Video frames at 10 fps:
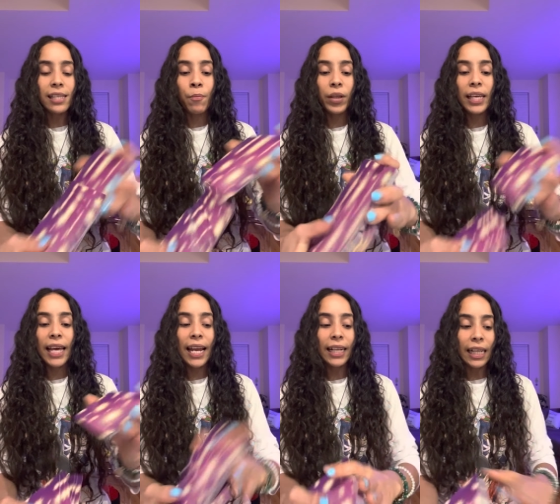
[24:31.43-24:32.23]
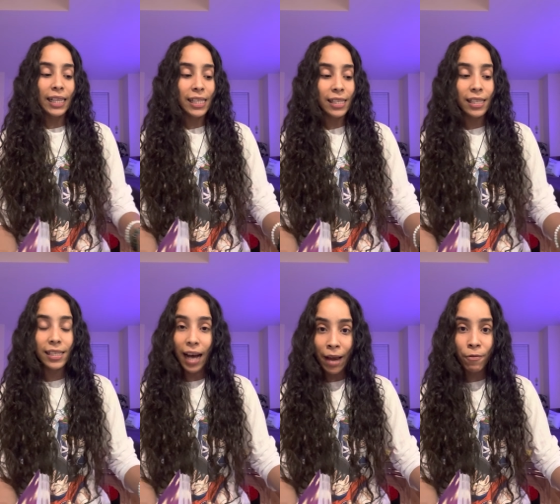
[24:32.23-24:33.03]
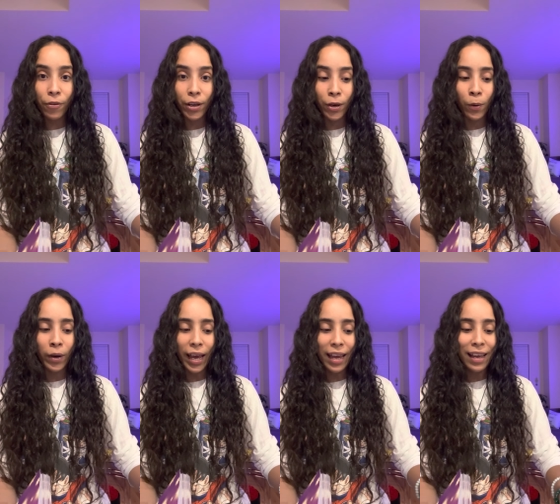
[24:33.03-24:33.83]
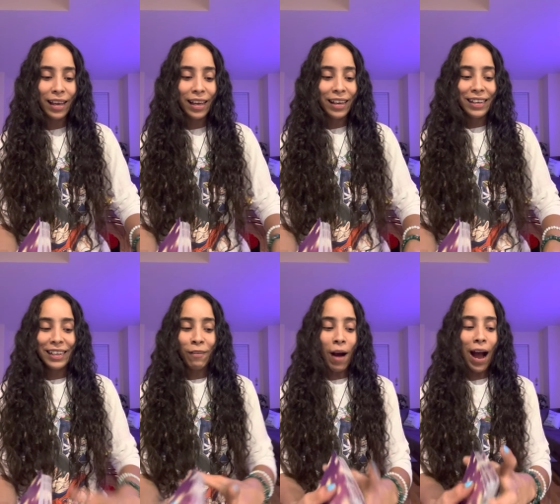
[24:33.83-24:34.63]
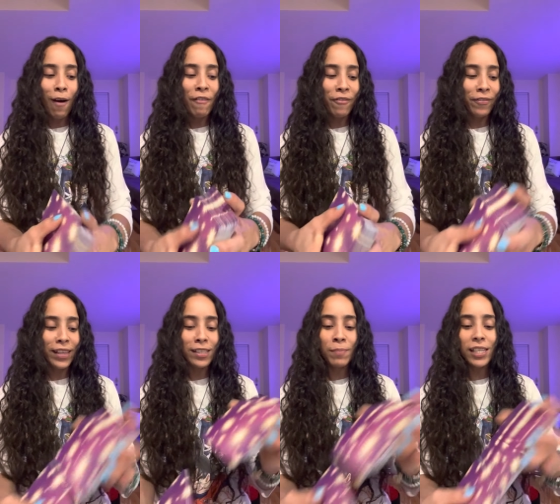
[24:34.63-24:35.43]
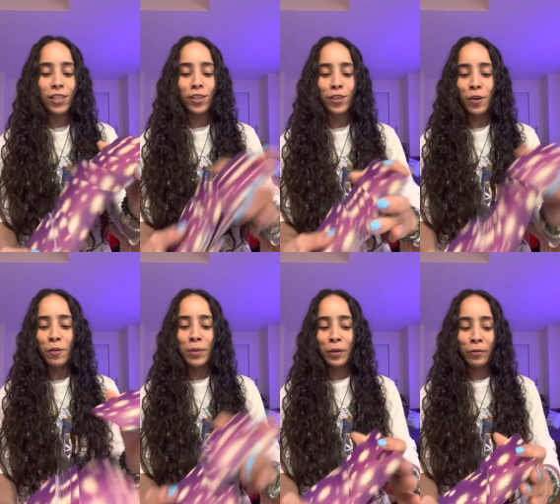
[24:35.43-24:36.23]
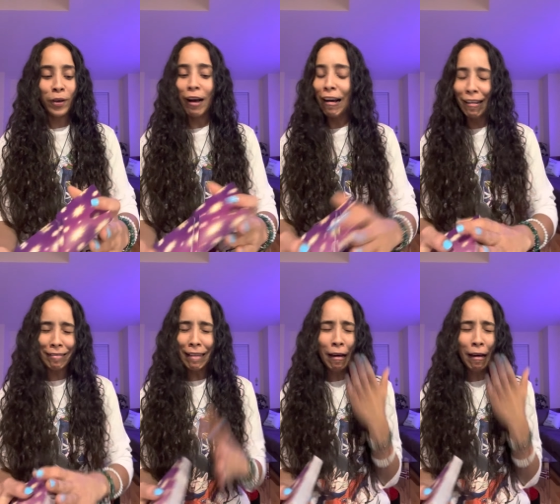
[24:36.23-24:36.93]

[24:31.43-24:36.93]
I'm really getting that this is the time for you. Okay. Wow. This message is so beautiful.